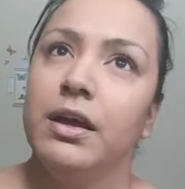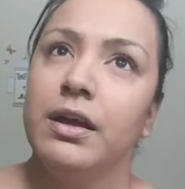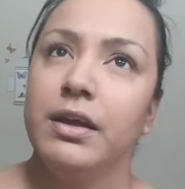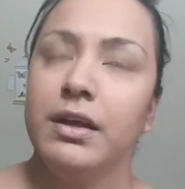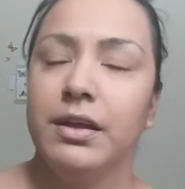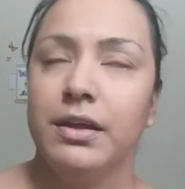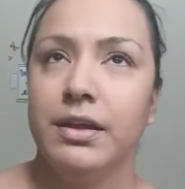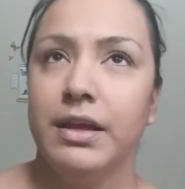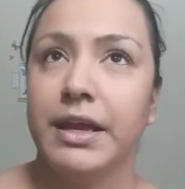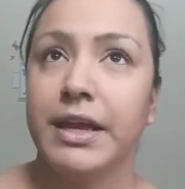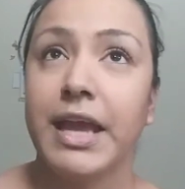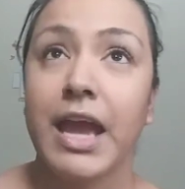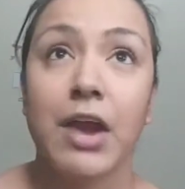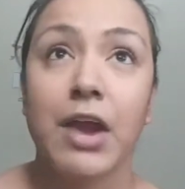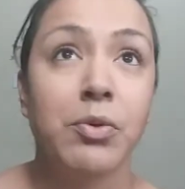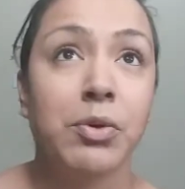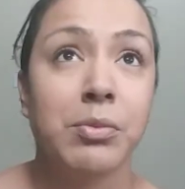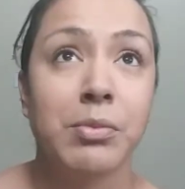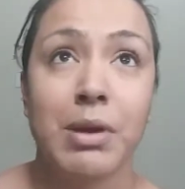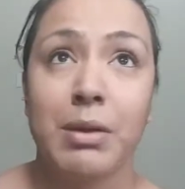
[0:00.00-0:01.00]
I
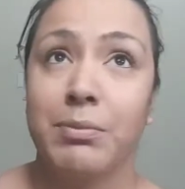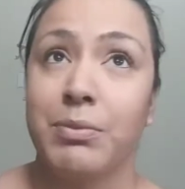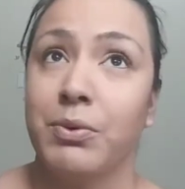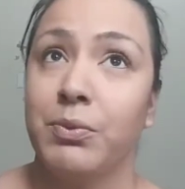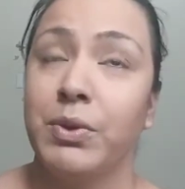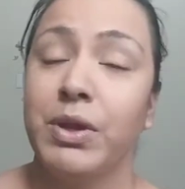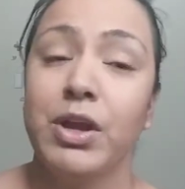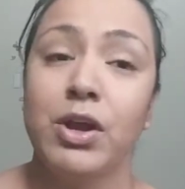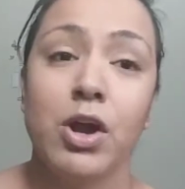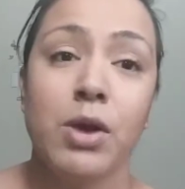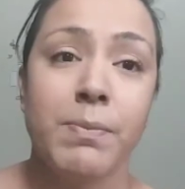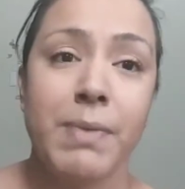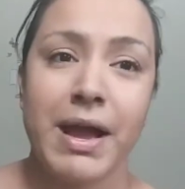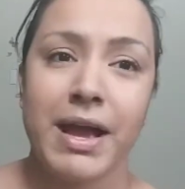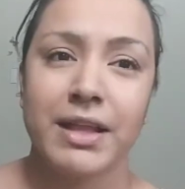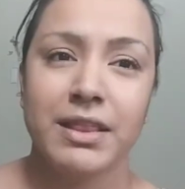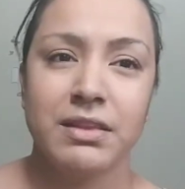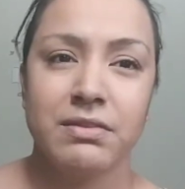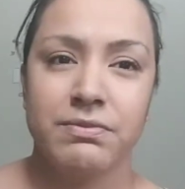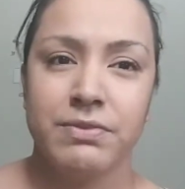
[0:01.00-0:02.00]
can't remember. We could go
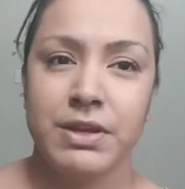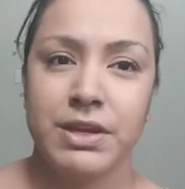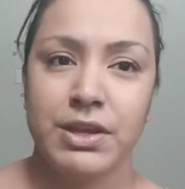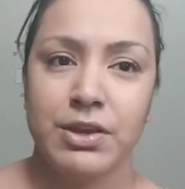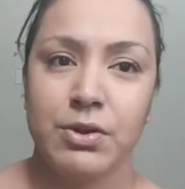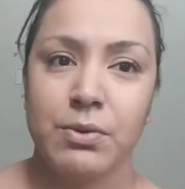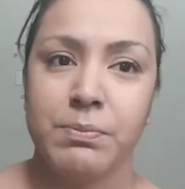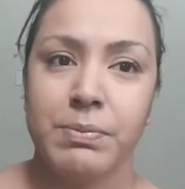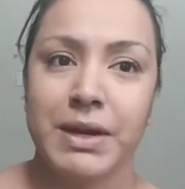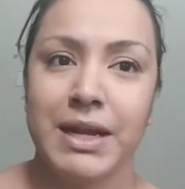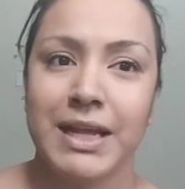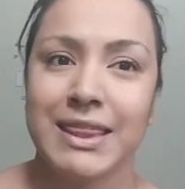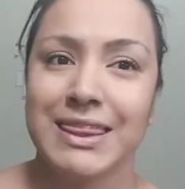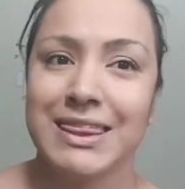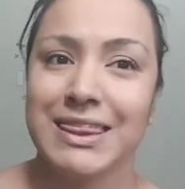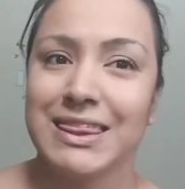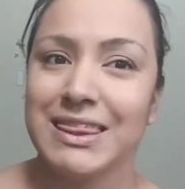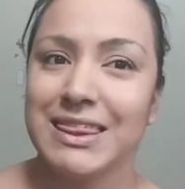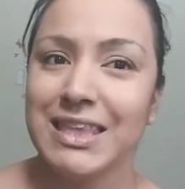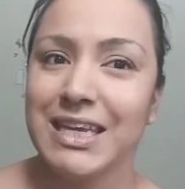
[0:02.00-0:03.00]
back at the video, but I
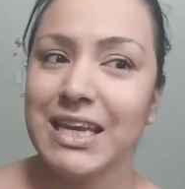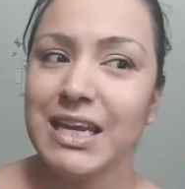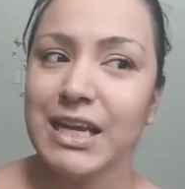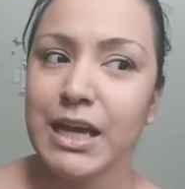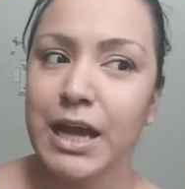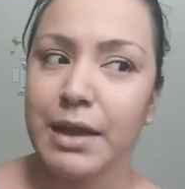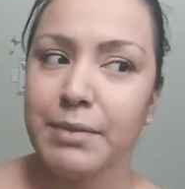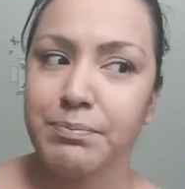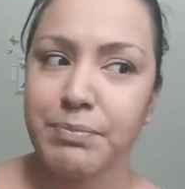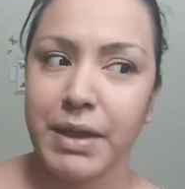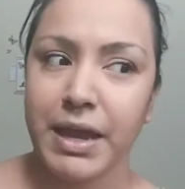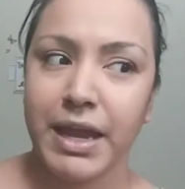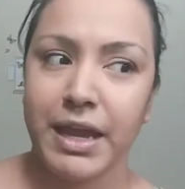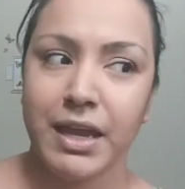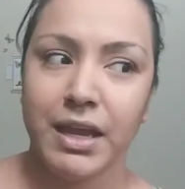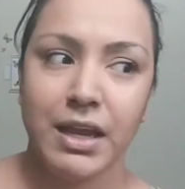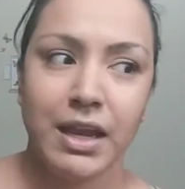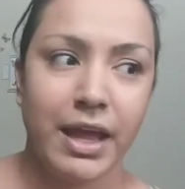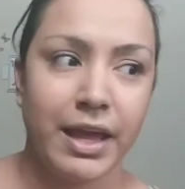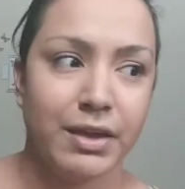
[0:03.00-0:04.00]
think I
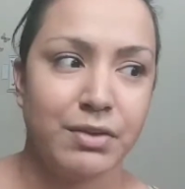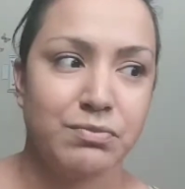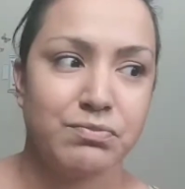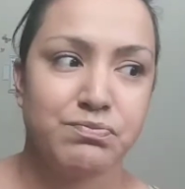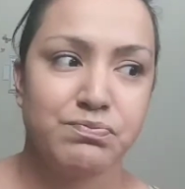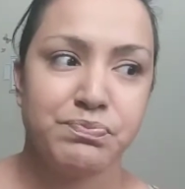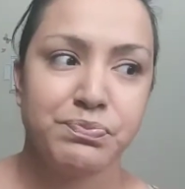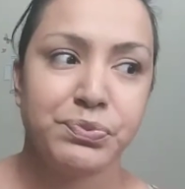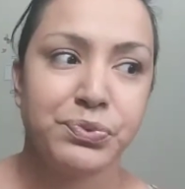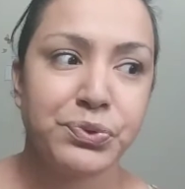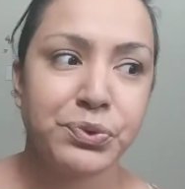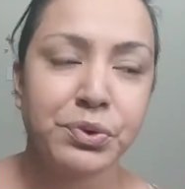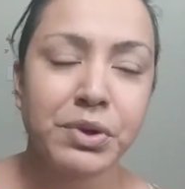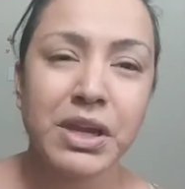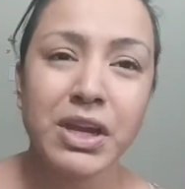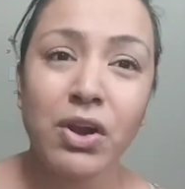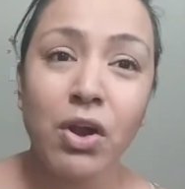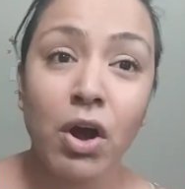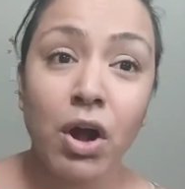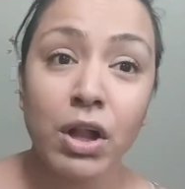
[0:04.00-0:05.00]
paid like
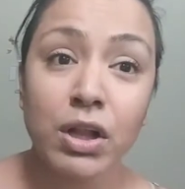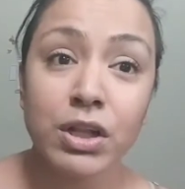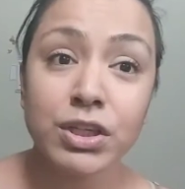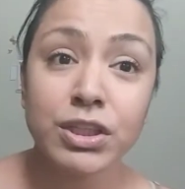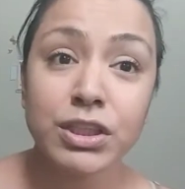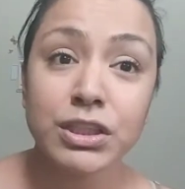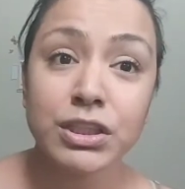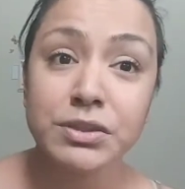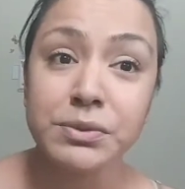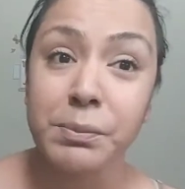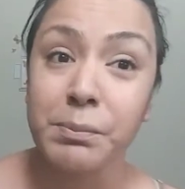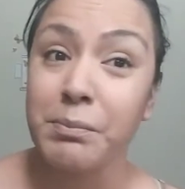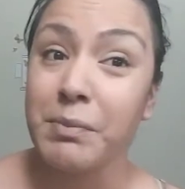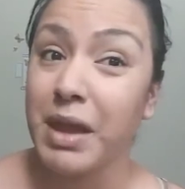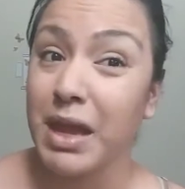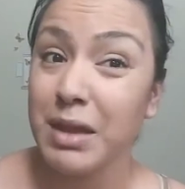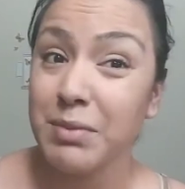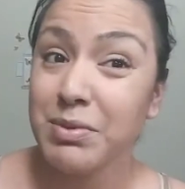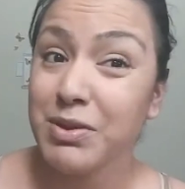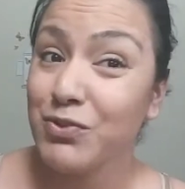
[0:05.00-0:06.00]
$3,
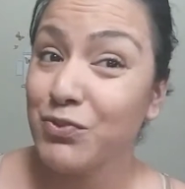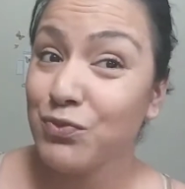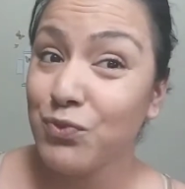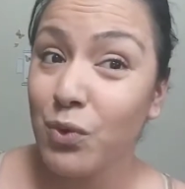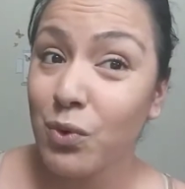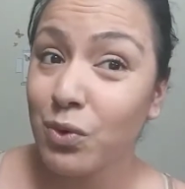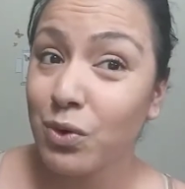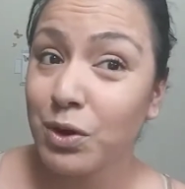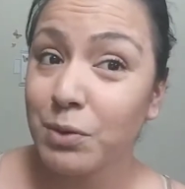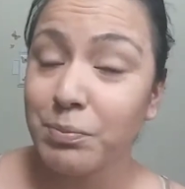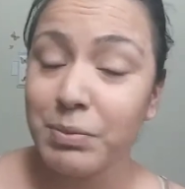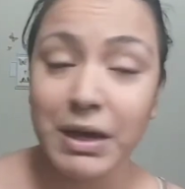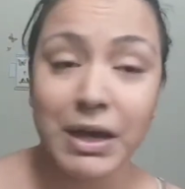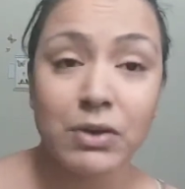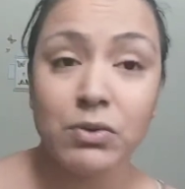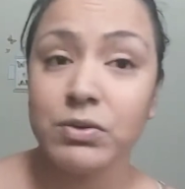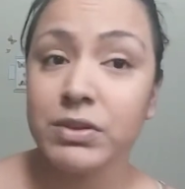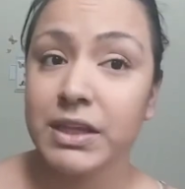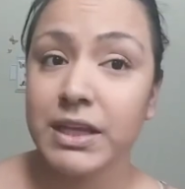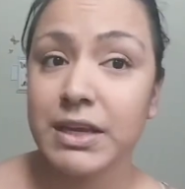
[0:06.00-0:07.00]
maybe four, but I
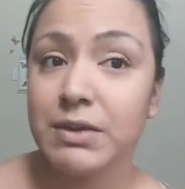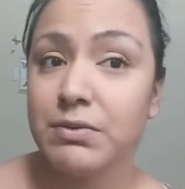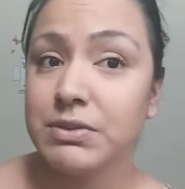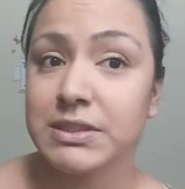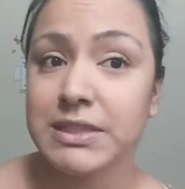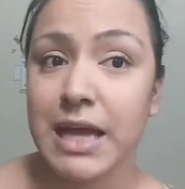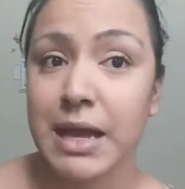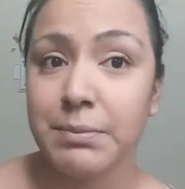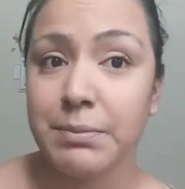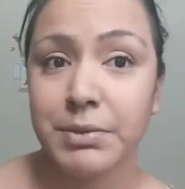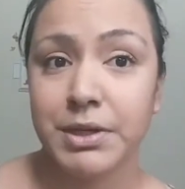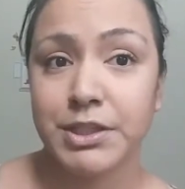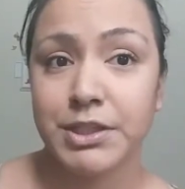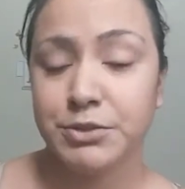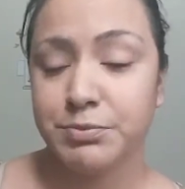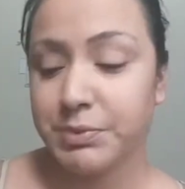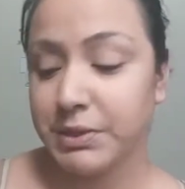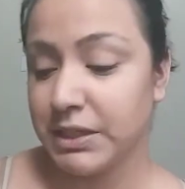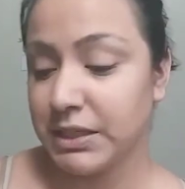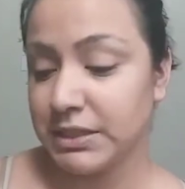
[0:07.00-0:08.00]
don't think it was that
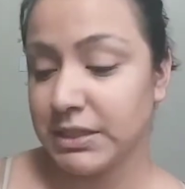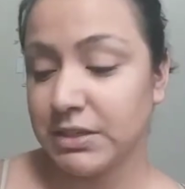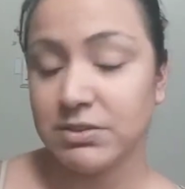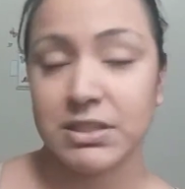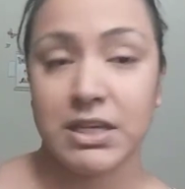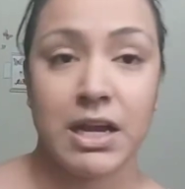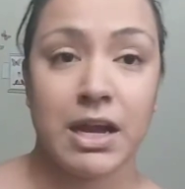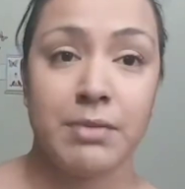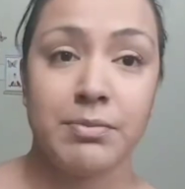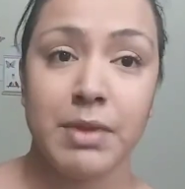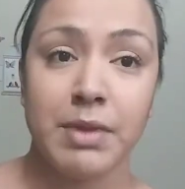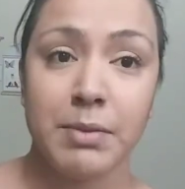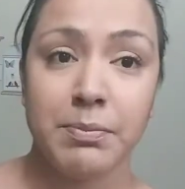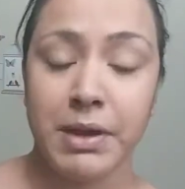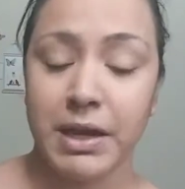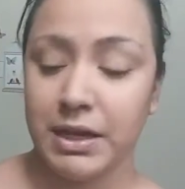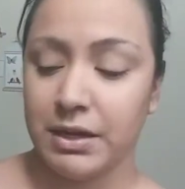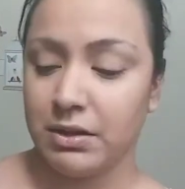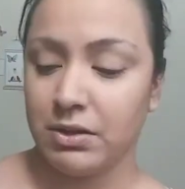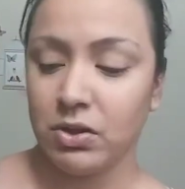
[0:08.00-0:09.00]
much because I was like, I'm not
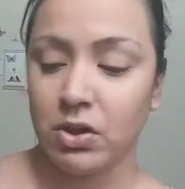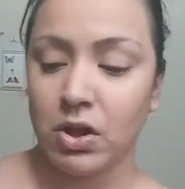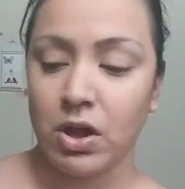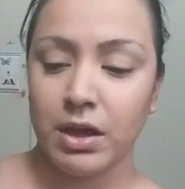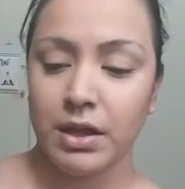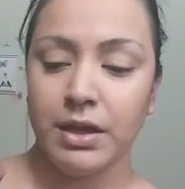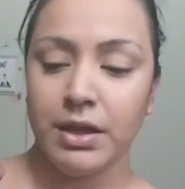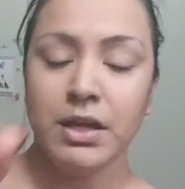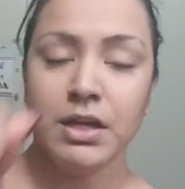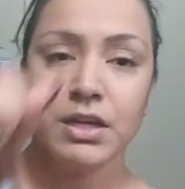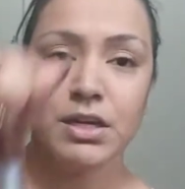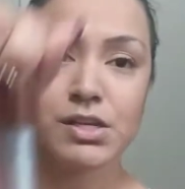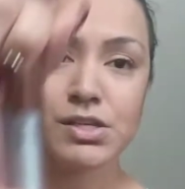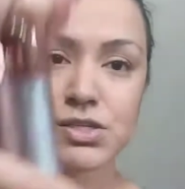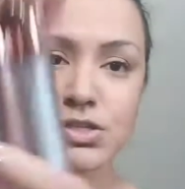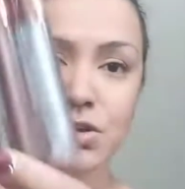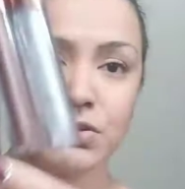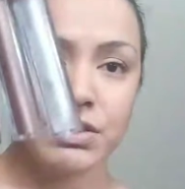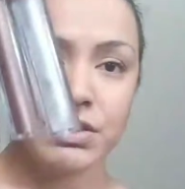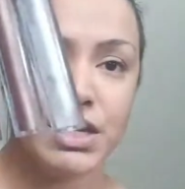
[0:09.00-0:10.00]
paying a lot.
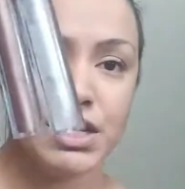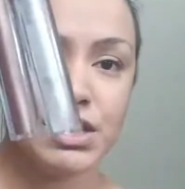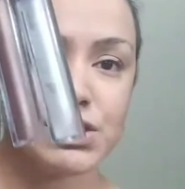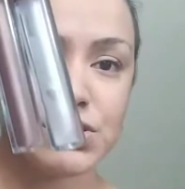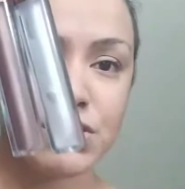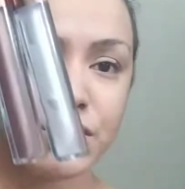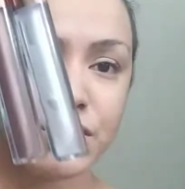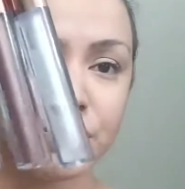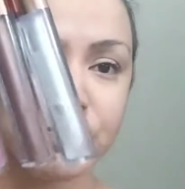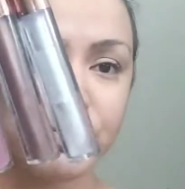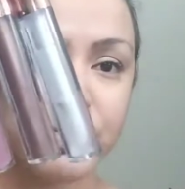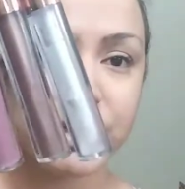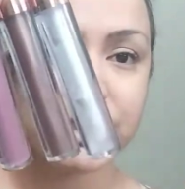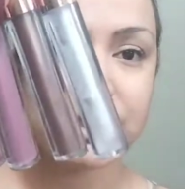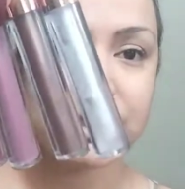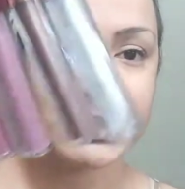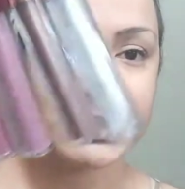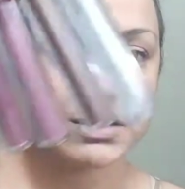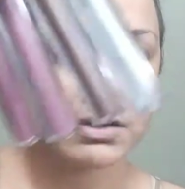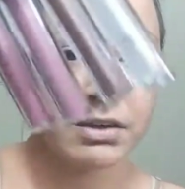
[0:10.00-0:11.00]
So these are the
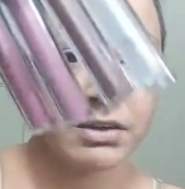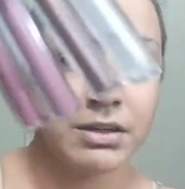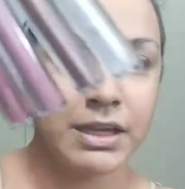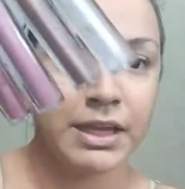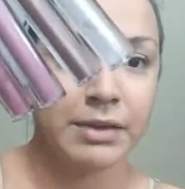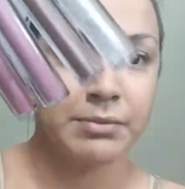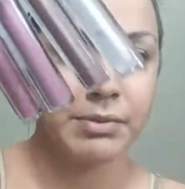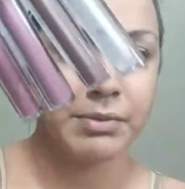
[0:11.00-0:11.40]
ones. Sorry, like my